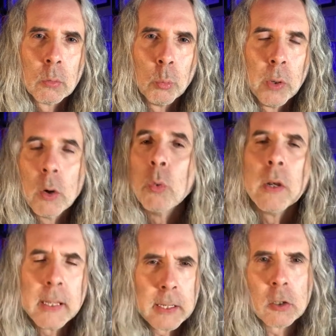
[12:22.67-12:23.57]
We don't
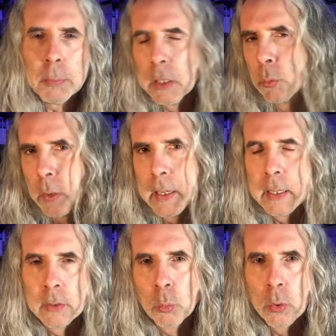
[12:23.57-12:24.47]
need to be great
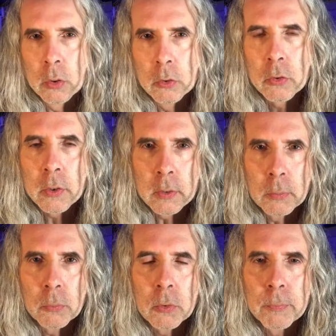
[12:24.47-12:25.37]
in the world's
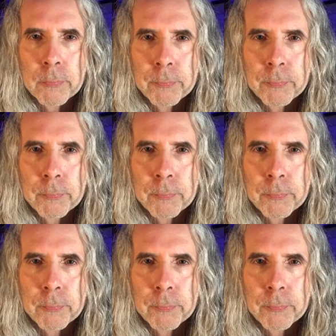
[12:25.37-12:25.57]
terms.